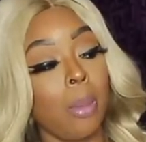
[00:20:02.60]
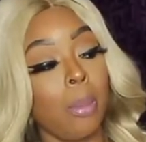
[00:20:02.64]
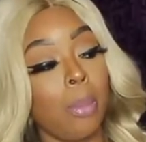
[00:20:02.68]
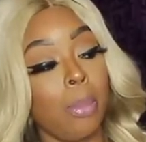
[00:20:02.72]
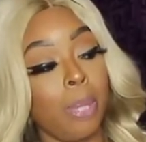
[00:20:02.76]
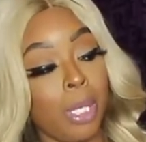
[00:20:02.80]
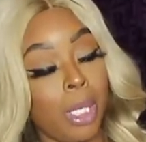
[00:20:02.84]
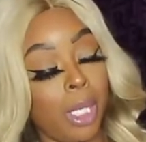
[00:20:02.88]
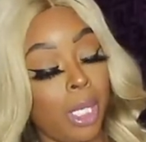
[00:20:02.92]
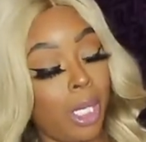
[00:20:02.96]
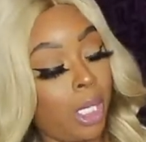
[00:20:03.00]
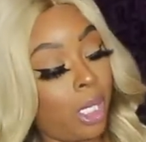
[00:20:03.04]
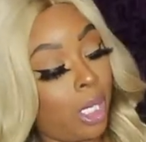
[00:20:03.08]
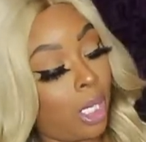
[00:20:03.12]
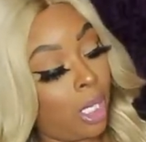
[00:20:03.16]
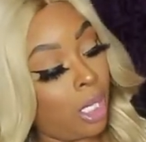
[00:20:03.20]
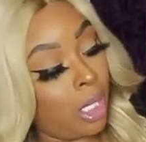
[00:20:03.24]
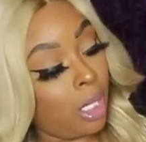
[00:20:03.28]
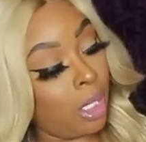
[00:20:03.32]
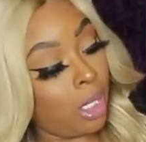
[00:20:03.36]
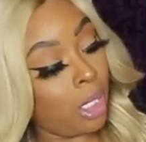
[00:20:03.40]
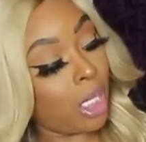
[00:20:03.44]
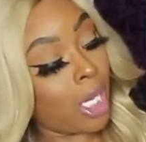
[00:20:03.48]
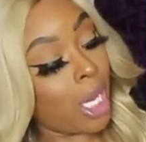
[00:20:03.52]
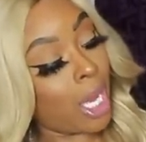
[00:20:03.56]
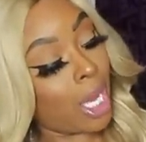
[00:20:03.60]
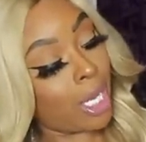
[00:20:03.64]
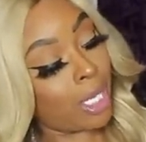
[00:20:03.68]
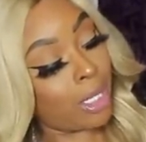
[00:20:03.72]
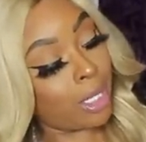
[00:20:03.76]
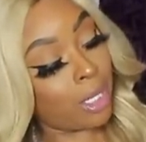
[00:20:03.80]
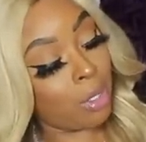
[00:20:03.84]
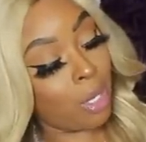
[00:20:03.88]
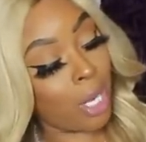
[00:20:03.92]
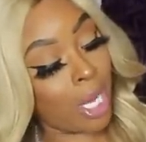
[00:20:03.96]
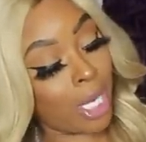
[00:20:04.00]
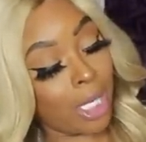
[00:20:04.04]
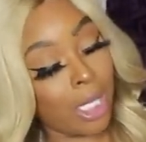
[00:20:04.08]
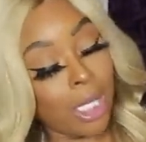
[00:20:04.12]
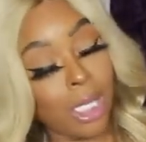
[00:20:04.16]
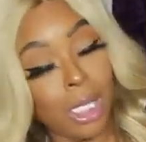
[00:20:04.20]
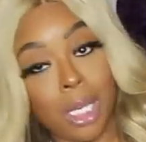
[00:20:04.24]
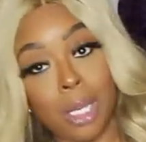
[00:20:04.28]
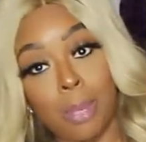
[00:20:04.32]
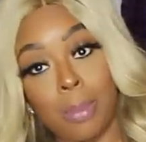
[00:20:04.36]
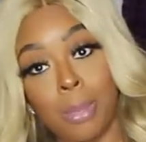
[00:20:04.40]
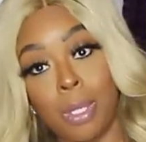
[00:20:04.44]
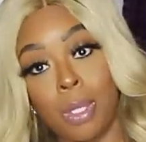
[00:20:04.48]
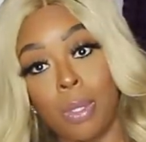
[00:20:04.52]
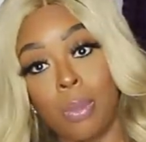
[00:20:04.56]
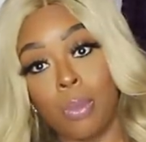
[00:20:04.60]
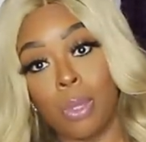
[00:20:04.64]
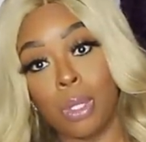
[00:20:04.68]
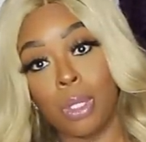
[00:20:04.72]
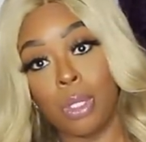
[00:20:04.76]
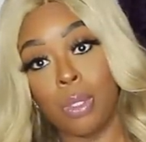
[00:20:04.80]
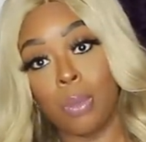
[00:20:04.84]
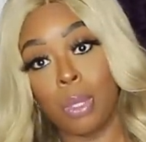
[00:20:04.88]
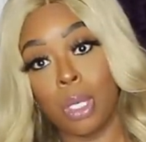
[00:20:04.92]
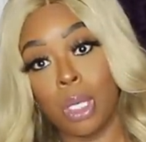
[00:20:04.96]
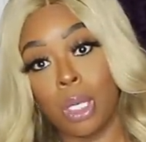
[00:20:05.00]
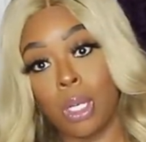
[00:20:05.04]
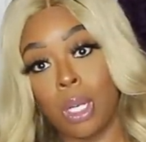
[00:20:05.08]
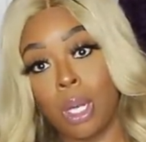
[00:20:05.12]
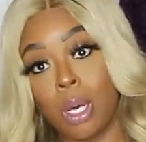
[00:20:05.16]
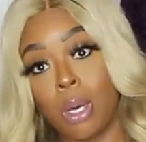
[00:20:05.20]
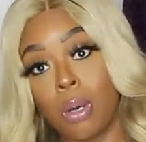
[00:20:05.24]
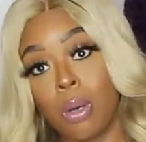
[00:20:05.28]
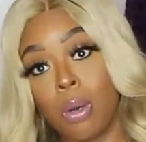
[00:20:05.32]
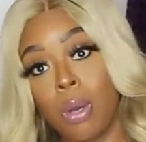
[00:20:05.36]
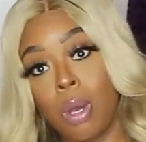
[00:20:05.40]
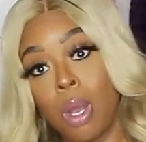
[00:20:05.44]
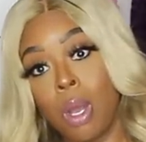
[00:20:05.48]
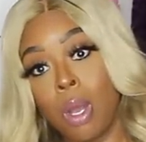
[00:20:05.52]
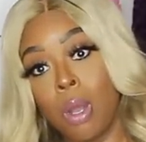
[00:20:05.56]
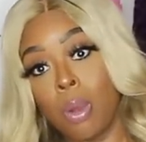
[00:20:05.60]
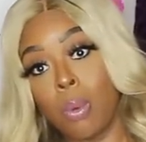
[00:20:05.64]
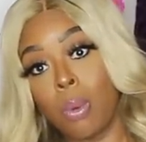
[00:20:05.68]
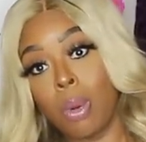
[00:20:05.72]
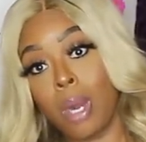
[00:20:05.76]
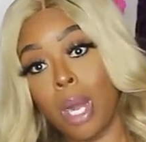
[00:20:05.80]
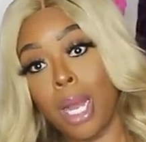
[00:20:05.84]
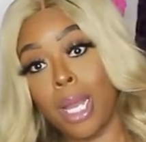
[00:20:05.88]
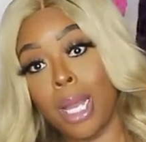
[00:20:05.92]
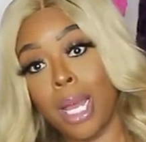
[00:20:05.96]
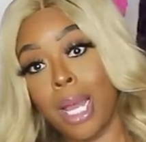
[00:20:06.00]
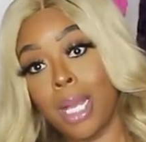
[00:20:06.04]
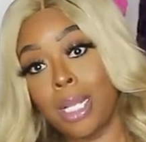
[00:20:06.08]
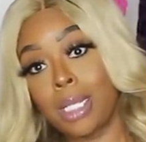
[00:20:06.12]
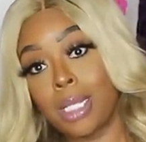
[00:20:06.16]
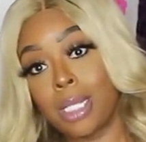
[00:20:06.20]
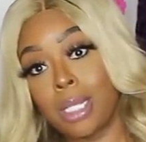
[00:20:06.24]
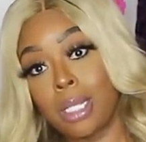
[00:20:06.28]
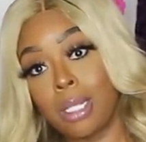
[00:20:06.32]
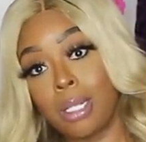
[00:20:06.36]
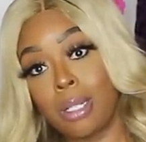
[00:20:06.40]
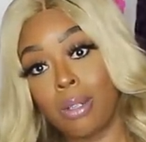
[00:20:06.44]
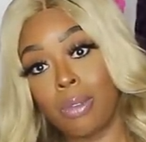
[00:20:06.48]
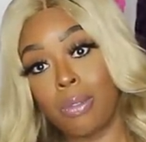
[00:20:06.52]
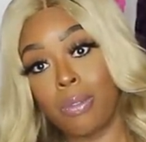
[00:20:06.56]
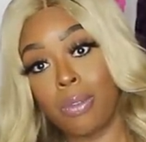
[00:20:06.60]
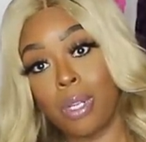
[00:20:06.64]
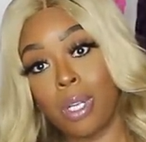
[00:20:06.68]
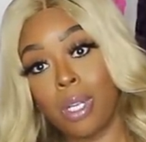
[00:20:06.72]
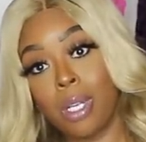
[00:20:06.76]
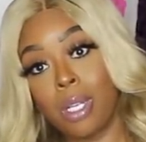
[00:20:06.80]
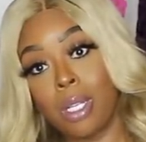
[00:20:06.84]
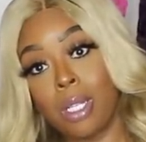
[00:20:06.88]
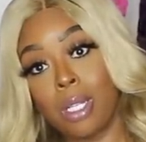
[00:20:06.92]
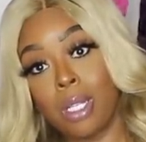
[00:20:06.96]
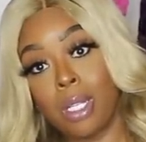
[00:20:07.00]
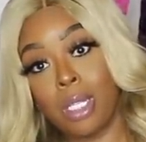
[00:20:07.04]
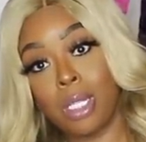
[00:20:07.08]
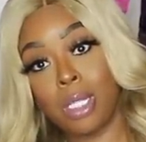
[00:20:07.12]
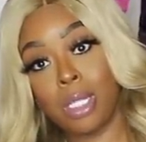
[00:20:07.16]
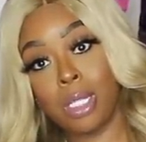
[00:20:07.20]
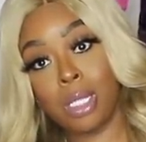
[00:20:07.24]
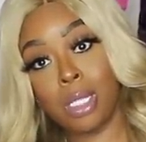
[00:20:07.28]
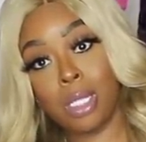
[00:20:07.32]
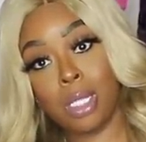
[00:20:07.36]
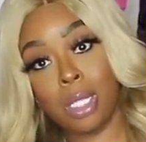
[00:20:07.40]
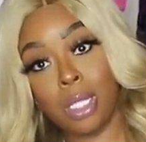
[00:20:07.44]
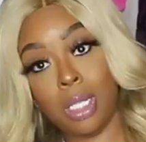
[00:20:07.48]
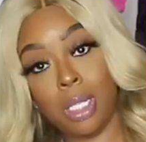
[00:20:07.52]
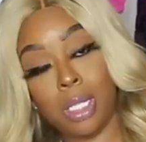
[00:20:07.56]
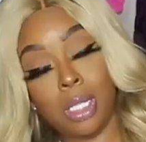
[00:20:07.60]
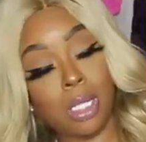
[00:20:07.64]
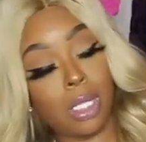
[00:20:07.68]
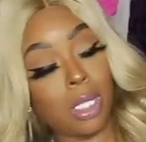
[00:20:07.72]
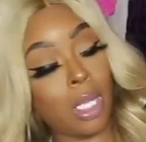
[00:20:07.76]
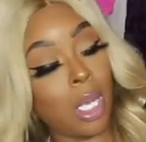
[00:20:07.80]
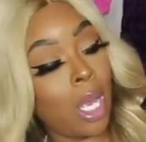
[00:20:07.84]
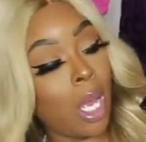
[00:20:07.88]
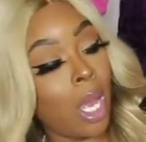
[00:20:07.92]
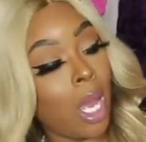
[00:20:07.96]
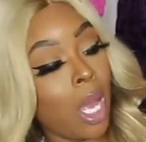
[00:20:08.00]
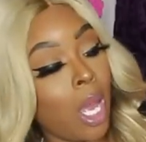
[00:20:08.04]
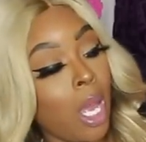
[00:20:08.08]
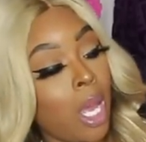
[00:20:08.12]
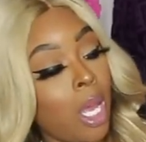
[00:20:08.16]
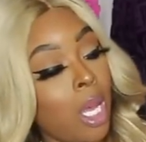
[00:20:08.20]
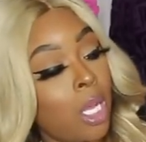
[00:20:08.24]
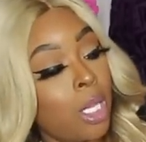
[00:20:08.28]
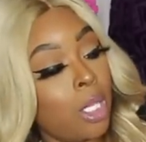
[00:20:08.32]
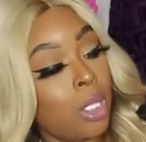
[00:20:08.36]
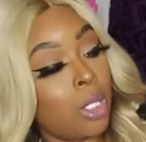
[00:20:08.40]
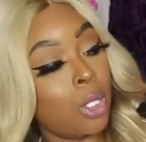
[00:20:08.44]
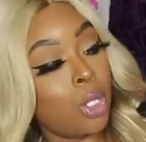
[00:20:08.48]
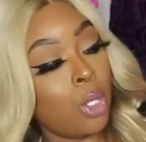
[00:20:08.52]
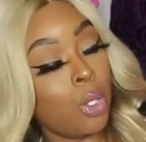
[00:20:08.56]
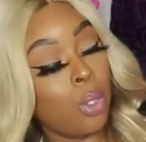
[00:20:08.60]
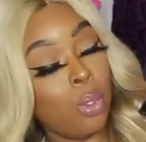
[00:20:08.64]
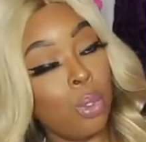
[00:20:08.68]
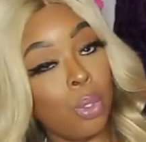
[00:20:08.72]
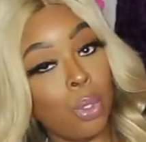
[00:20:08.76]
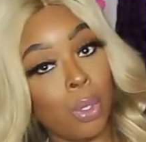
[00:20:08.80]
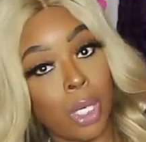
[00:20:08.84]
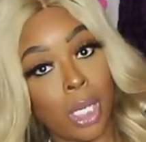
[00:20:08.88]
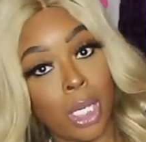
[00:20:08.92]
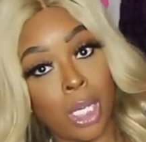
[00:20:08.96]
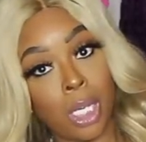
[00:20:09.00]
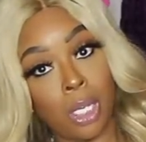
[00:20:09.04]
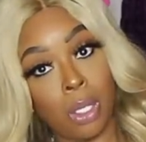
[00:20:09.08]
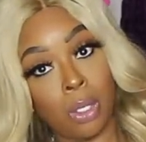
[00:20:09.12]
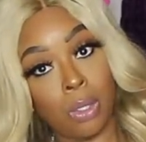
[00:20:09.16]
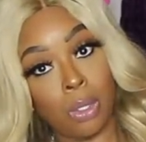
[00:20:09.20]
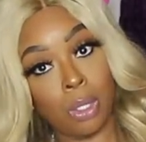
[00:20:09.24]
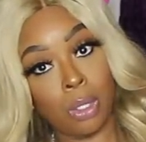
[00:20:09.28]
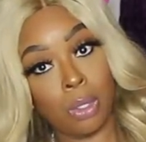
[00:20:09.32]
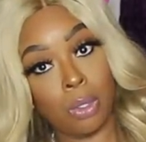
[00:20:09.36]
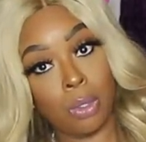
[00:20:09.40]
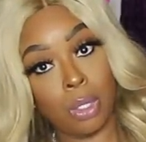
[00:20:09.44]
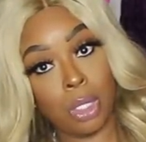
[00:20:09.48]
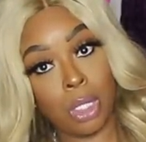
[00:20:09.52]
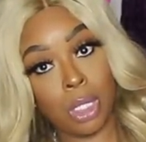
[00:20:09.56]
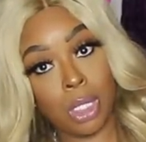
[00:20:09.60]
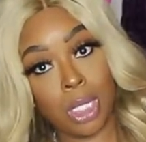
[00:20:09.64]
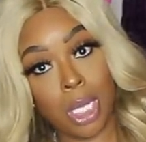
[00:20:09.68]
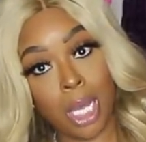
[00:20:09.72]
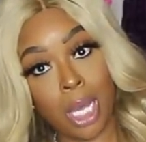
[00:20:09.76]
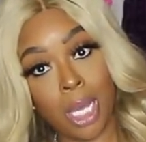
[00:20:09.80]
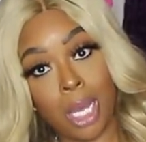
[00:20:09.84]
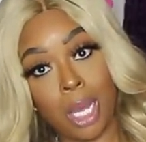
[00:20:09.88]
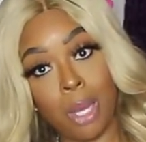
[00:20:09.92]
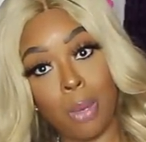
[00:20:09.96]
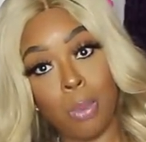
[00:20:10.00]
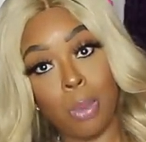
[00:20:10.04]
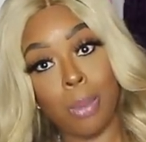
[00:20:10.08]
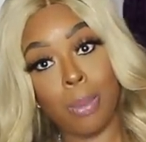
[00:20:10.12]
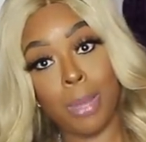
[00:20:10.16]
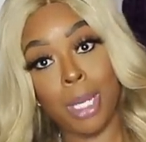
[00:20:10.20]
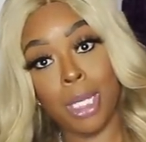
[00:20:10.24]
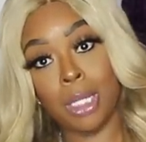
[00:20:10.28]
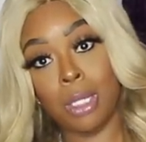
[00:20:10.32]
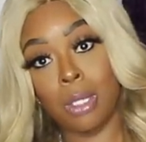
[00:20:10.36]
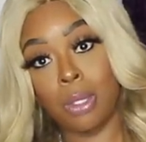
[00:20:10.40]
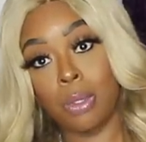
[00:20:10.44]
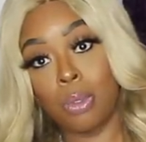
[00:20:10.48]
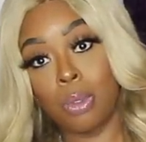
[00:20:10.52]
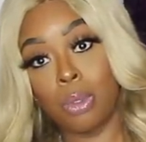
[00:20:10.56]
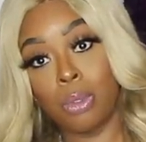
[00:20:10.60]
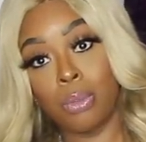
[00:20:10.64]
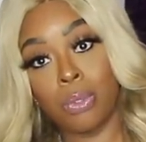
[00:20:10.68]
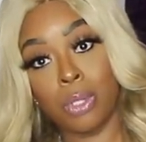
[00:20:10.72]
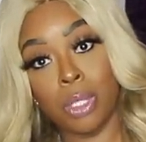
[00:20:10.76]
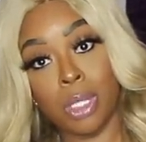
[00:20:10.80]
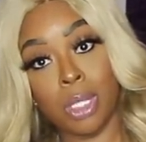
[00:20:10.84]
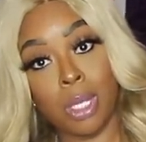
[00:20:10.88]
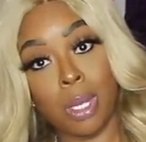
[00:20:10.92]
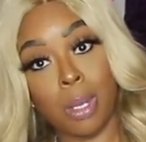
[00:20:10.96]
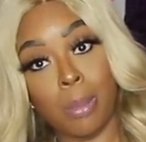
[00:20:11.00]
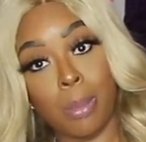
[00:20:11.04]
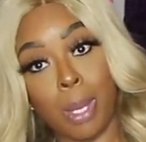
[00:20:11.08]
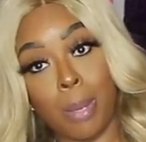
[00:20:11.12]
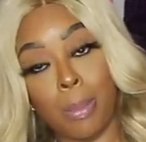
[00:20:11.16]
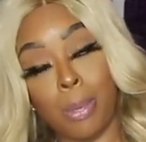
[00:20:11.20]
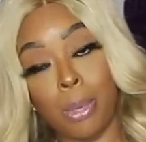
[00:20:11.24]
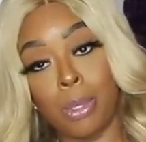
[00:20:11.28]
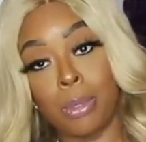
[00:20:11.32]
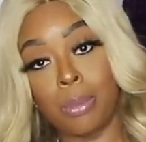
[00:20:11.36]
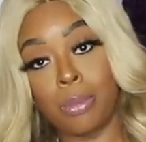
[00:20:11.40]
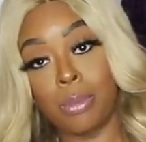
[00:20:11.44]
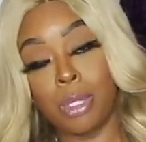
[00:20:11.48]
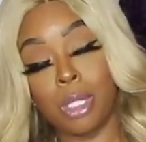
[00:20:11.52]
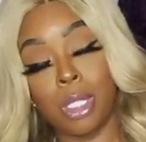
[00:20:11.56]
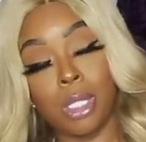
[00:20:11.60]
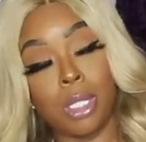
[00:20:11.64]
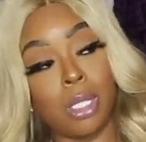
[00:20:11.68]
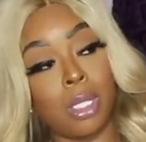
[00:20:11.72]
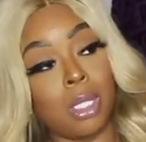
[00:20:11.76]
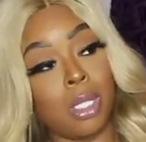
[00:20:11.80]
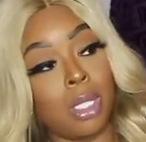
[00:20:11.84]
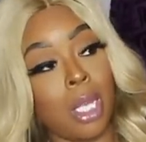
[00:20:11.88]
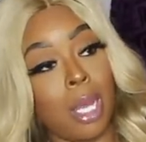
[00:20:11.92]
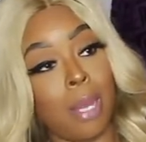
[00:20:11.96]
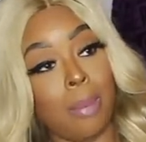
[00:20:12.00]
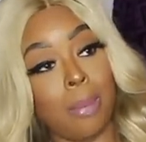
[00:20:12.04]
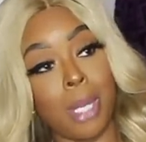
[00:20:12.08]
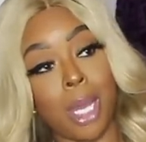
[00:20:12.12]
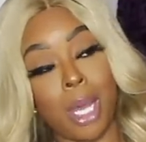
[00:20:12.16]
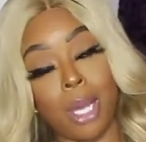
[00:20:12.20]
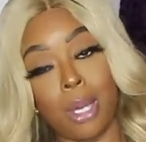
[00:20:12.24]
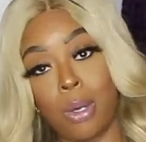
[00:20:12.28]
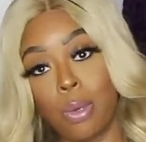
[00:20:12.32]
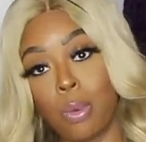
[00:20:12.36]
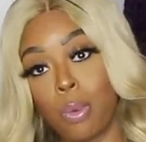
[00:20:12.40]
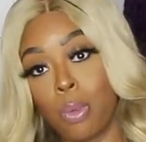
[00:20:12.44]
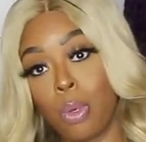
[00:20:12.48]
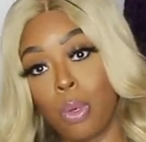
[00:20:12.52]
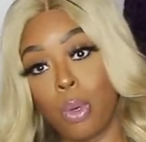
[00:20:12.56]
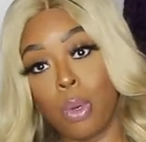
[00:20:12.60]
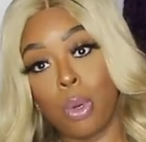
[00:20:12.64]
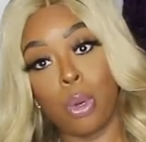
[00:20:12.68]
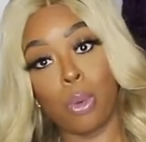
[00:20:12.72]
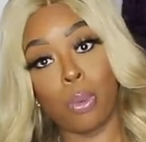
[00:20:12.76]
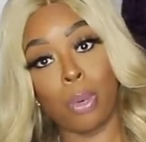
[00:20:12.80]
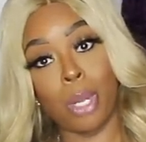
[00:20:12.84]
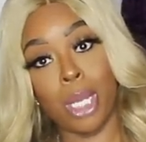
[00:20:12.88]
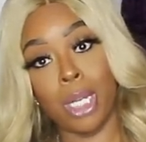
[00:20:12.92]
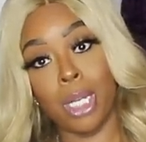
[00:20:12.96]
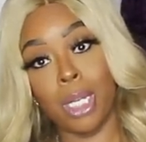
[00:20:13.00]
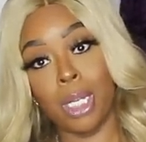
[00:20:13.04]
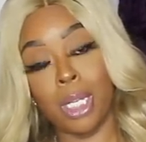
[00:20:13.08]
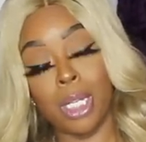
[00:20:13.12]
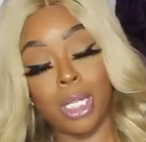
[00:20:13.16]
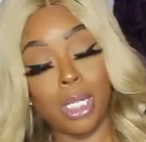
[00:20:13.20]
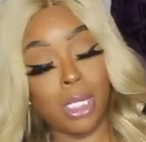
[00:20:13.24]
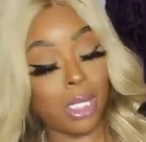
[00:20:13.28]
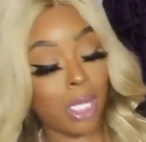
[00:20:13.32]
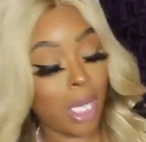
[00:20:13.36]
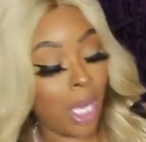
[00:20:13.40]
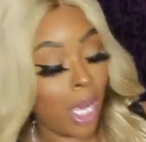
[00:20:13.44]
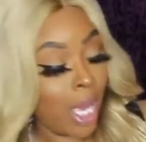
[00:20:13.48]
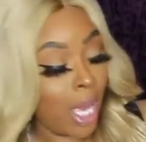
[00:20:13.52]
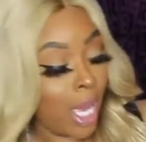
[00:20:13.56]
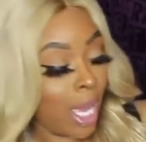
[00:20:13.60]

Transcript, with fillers: But you guys know how to get at me when you want to know where I got stuff. This is this two grand on the Gucci site. I am about to do it for some. I'm a, this is I'm not gonna go around in this.